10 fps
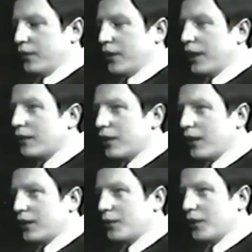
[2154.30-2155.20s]
We are now
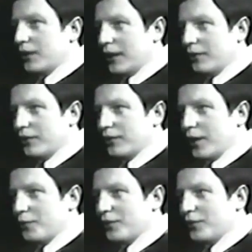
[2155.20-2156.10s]
talking about levels,
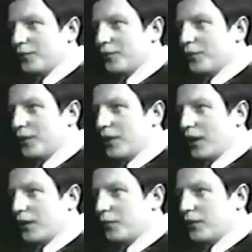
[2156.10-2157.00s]
I presume, when we
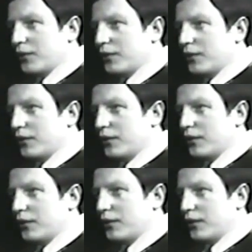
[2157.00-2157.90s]
talk about
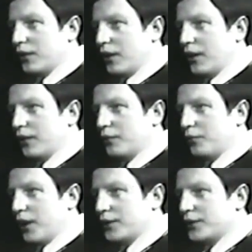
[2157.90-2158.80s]
either
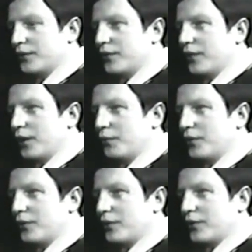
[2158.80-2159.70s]
positive
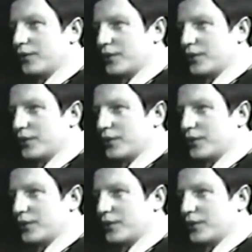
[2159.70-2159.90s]
development or